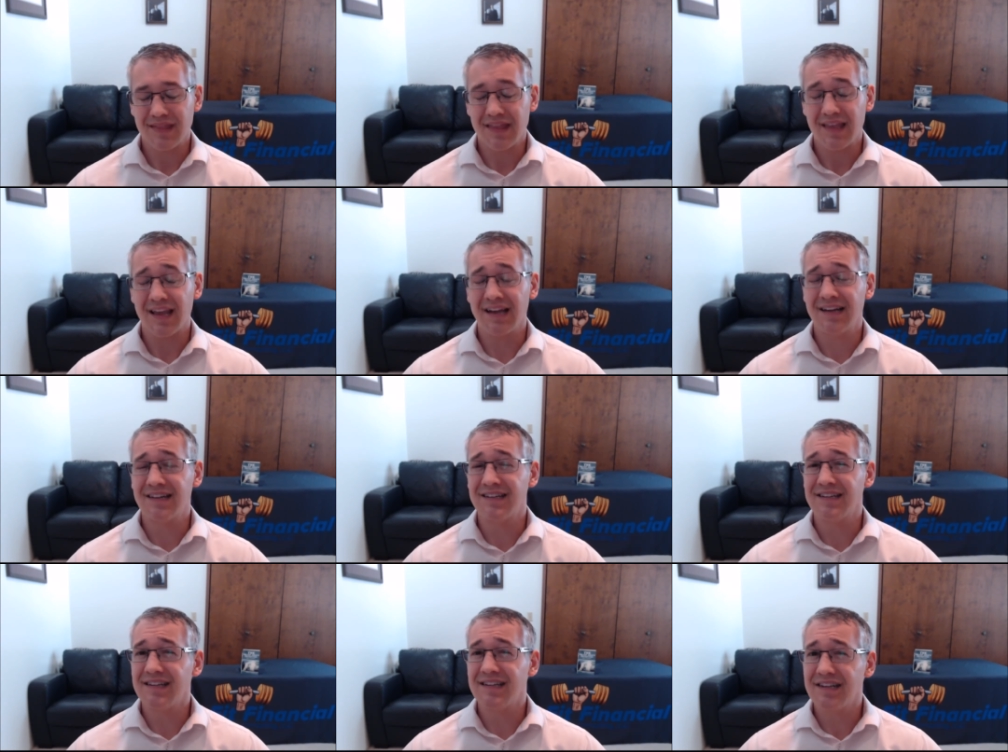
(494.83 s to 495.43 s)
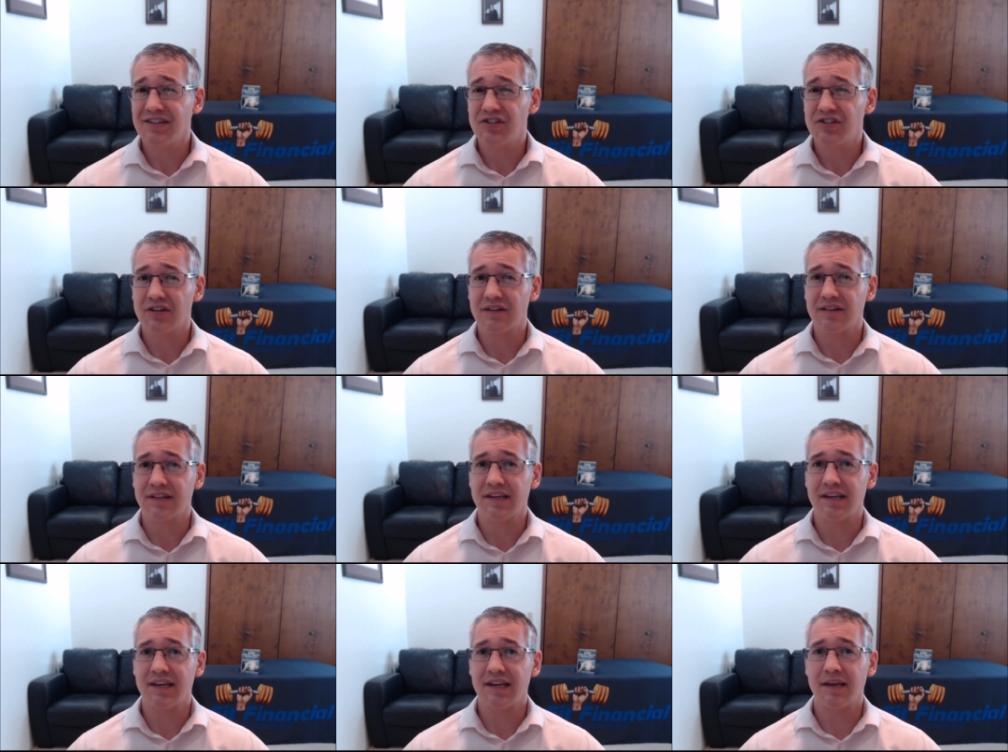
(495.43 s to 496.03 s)

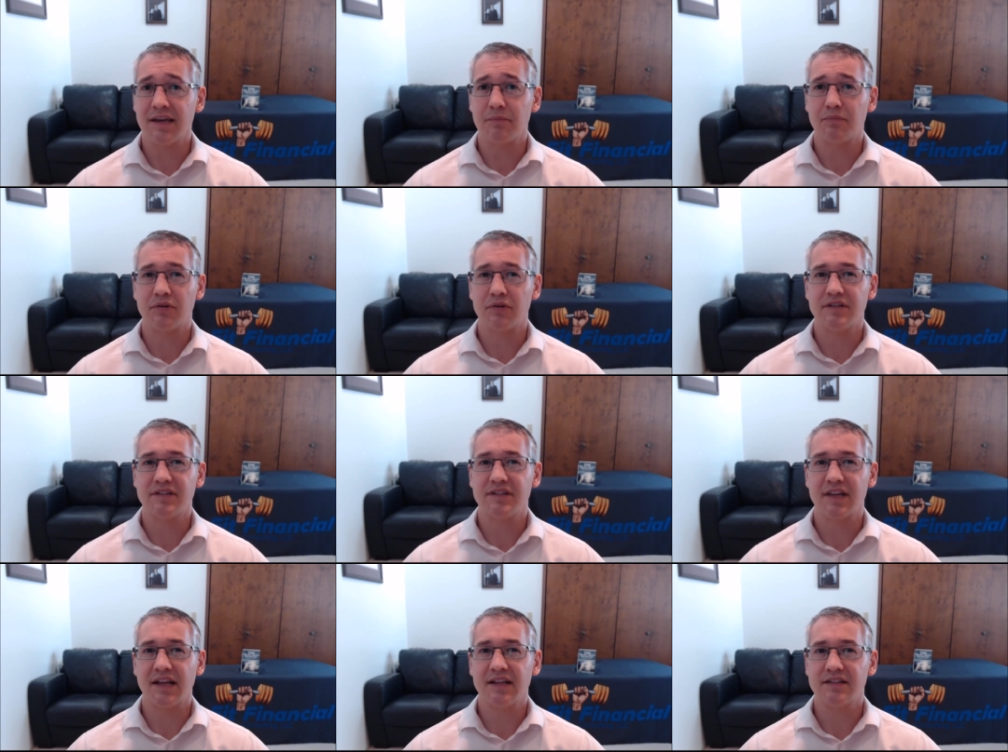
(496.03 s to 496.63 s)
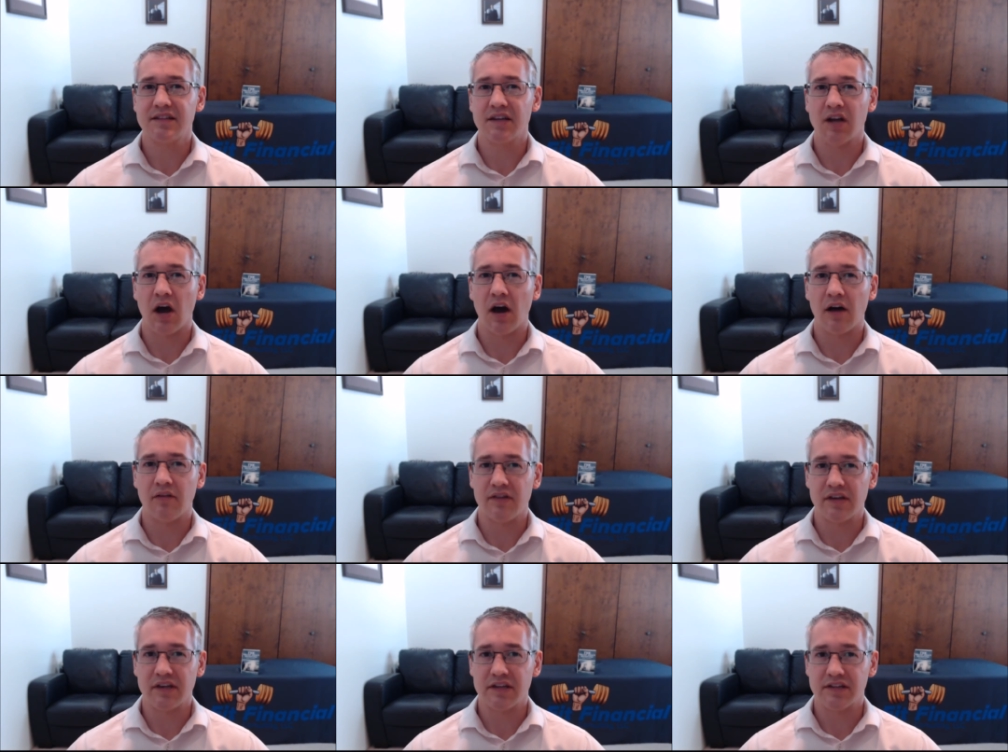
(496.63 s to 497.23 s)
Additionally, it presents an
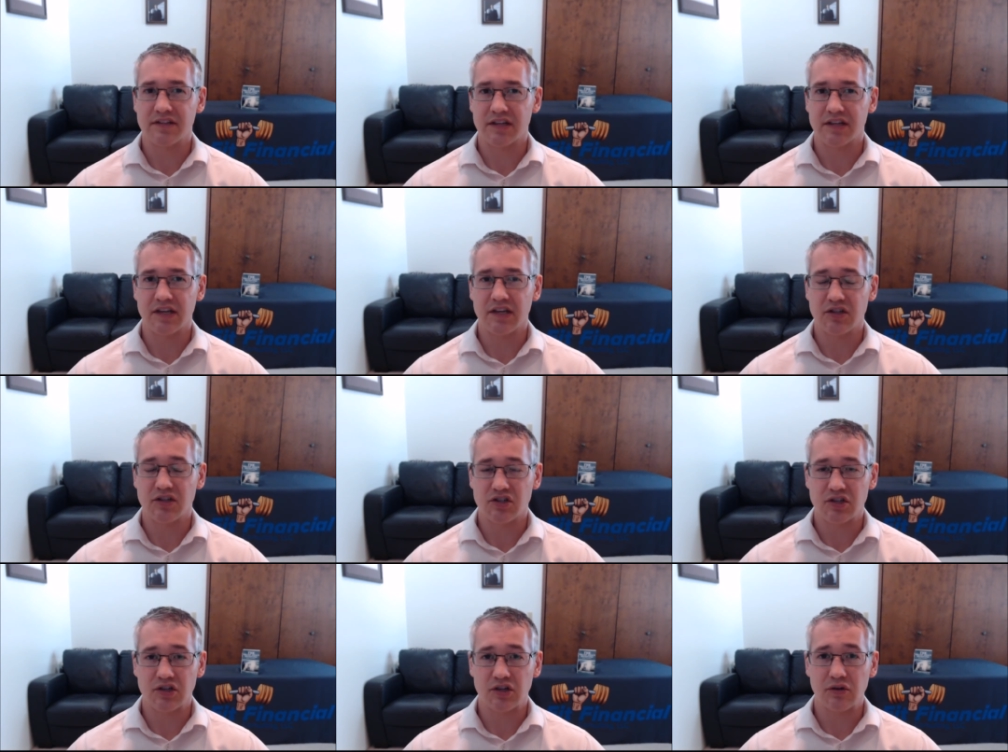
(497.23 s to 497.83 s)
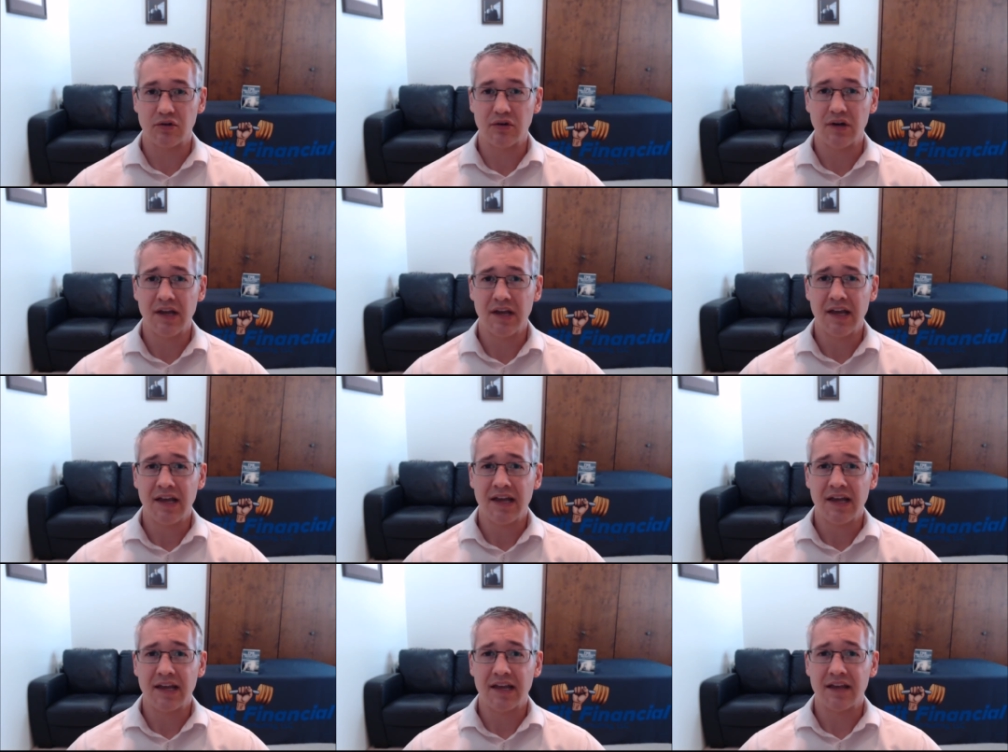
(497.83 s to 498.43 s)
obvious issue
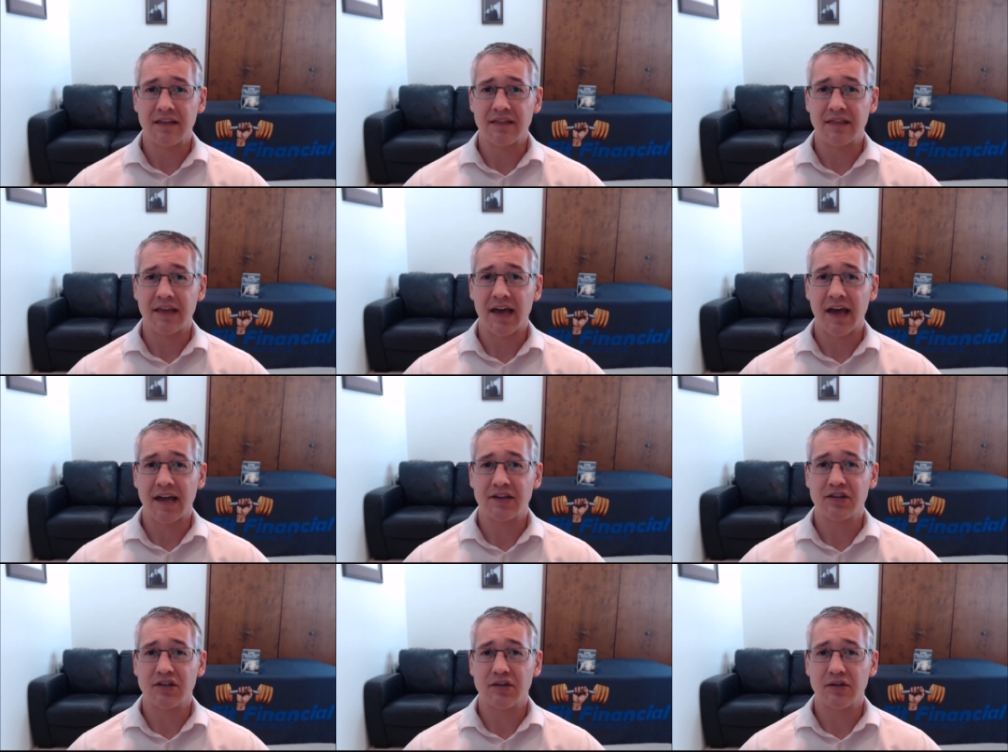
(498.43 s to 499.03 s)
in that